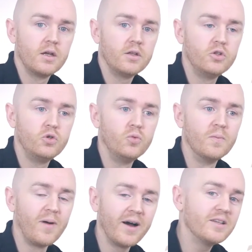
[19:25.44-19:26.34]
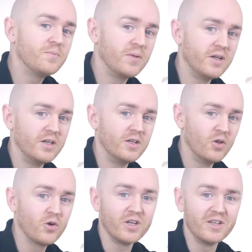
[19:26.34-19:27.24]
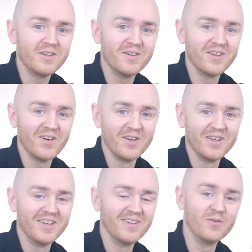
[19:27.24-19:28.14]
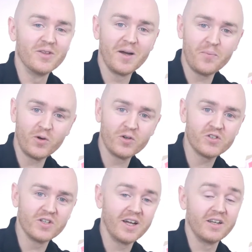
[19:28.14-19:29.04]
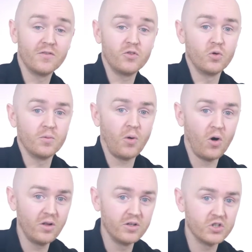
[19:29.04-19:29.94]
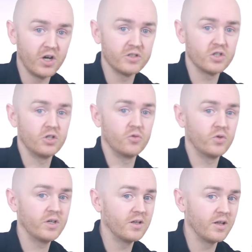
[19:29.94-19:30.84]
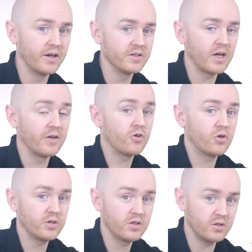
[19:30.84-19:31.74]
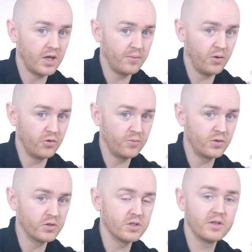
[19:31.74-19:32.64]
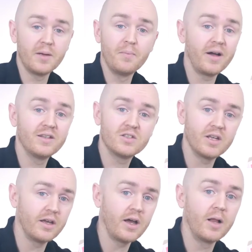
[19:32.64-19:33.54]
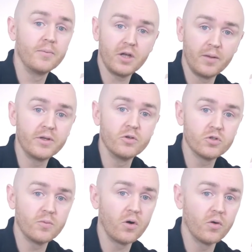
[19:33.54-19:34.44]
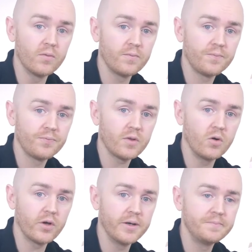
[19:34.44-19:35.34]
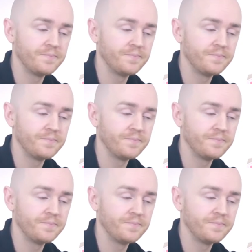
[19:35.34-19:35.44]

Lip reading: You might be lucky, you know, with that person, and if you apologize and you realize I've hurt that other person, they might say, I'll meet you tomorrow, okay?